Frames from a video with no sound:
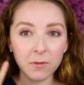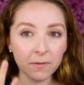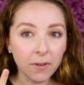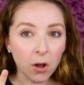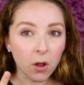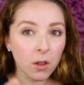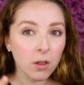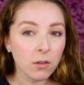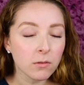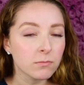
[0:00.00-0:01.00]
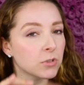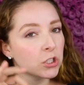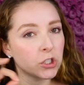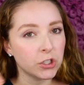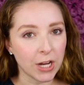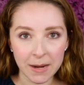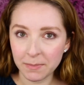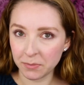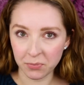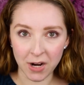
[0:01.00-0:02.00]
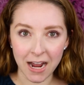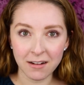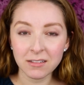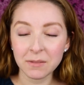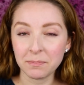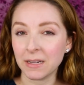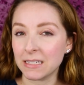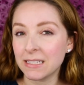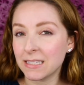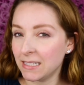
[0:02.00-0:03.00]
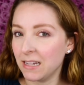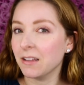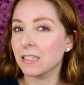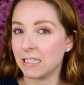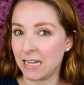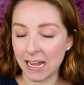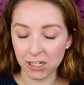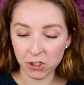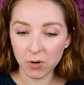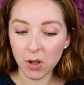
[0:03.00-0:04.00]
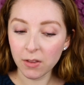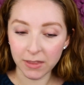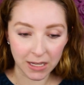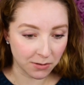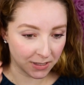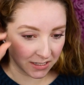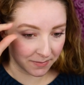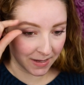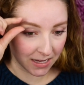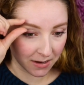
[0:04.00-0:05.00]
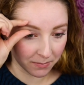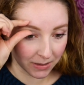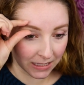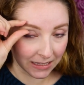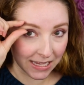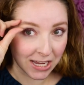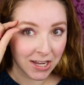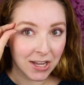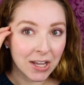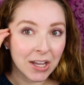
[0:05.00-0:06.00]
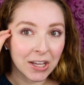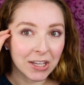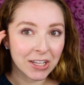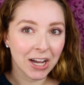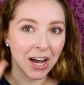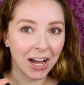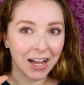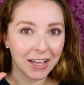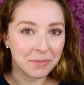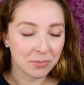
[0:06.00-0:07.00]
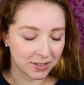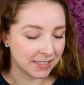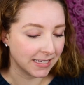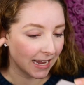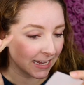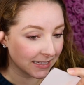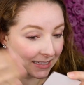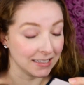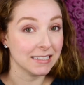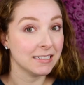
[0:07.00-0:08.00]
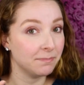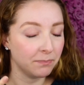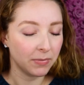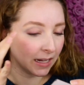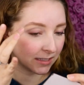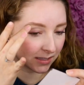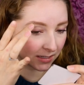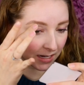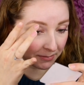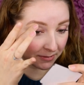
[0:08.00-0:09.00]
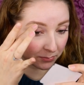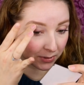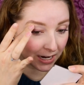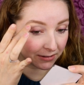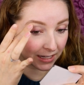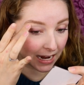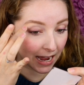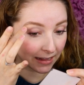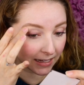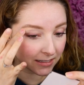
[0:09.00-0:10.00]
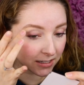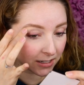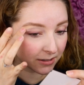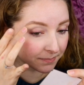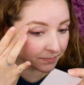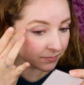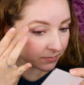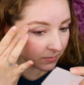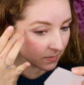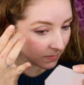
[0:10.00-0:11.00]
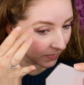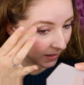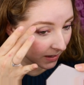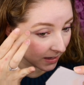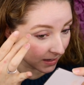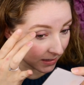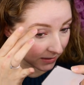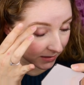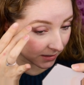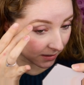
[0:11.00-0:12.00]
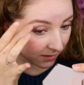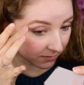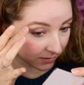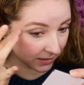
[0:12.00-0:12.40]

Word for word: full shaped brows but still natural. They don't need to be completely cut precise, at least that's the type of brow that I like to do. So